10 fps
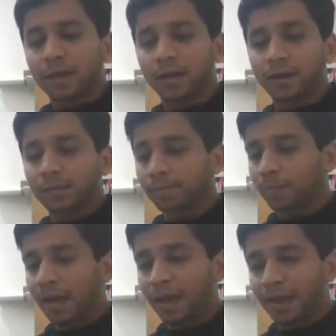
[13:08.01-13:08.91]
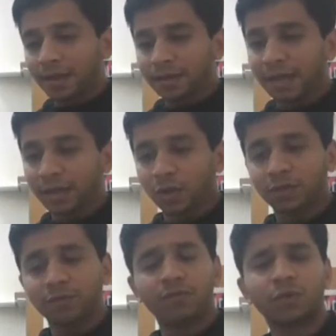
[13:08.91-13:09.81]
Uh, and like, you know,
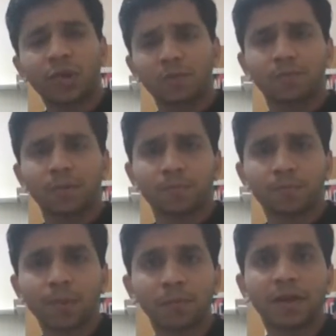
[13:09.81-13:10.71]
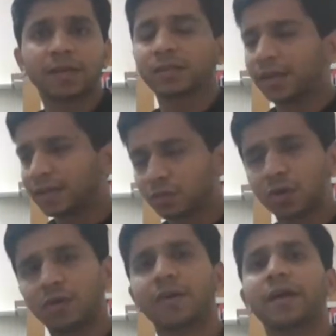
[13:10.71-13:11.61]
even if you cannot pu- publish, it's
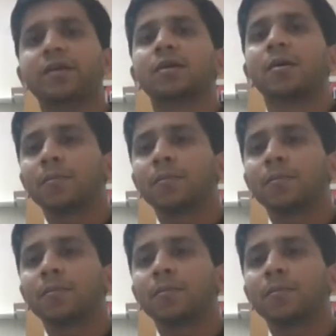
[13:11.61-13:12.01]
all right.